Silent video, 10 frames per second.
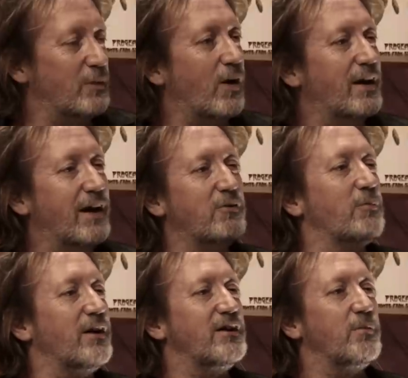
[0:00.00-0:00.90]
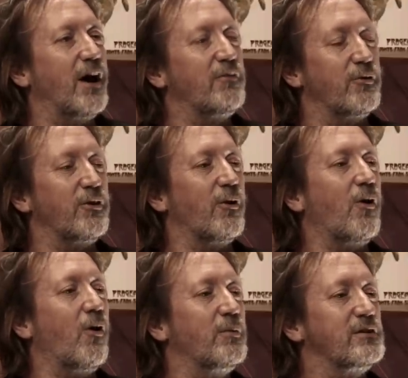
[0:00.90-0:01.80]
they want everybody to buy it for their
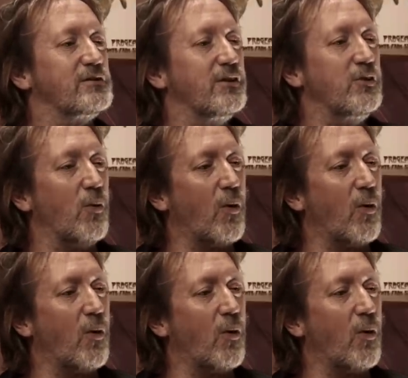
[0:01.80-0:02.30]
home. It's the new